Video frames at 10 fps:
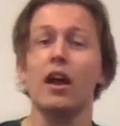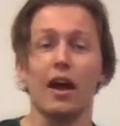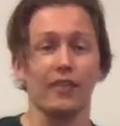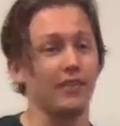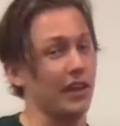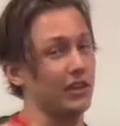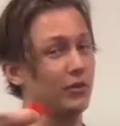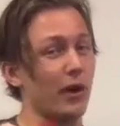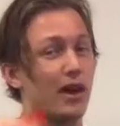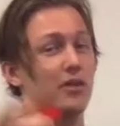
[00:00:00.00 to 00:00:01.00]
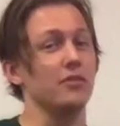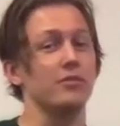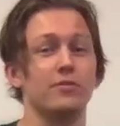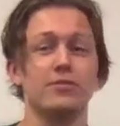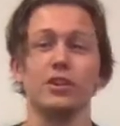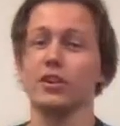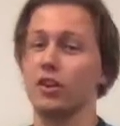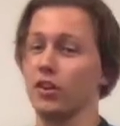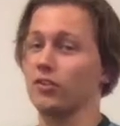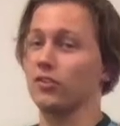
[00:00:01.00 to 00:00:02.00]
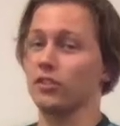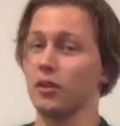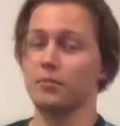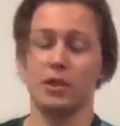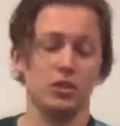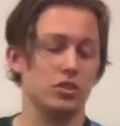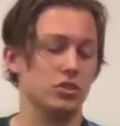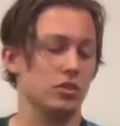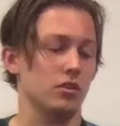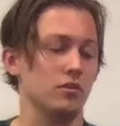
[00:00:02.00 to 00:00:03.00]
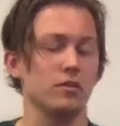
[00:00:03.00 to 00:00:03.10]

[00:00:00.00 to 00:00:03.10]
and there you have an exclamation.